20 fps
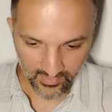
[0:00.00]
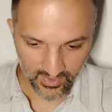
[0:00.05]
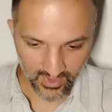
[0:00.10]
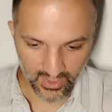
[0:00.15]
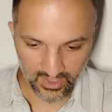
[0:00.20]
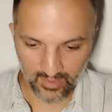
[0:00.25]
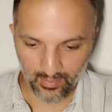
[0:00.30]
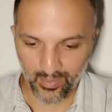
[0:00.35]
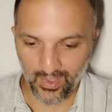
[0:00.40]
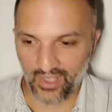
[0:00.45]

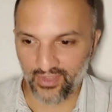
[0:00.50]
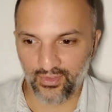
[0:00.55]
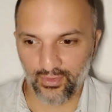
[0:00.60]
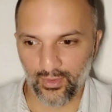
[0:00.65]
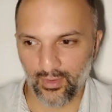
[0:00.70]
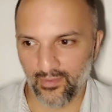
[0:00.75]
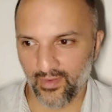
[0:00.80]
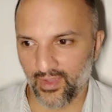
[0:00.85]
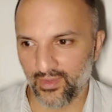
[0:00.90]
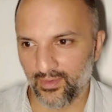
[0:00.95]
there's a plethora
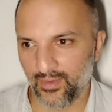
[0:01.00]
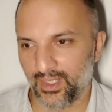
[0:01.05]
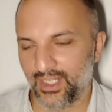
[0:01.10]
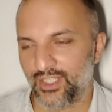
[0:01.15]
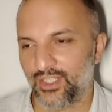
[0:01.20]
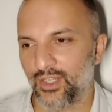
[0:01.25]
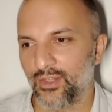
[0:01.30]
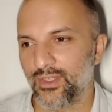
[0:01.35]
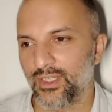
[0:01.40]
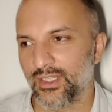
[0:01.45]
of other
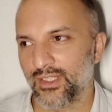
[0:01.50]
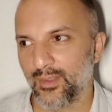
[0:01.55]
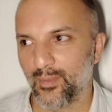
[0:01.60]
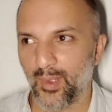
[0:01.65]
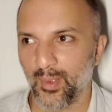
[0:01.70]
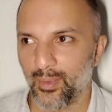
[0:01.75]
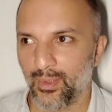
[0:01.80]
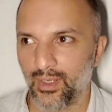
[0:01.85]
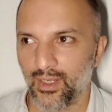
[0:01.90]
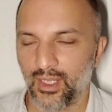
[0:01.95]
excuses that
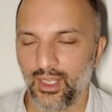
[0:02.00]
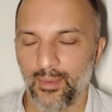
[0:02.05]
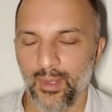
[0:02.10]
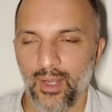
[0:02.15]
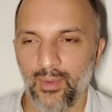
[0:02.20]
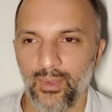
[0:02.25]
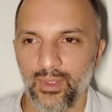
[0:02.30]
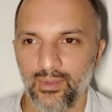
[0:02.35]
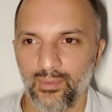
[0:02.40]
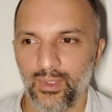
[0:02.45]
people can come
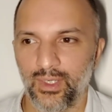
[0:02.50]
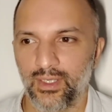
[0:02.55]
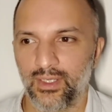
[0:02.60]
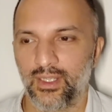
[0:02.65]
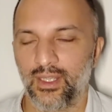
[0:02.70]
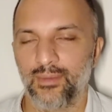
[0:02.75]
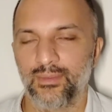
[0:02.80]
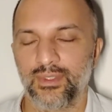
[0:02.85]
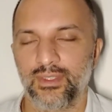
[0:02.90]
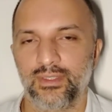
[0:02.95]
up with when it
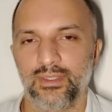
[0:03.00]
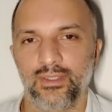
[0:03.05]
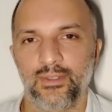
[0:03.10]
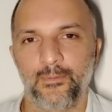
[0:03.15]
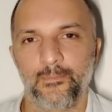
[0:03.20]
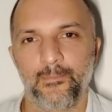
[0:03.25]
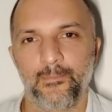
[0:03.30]
comes to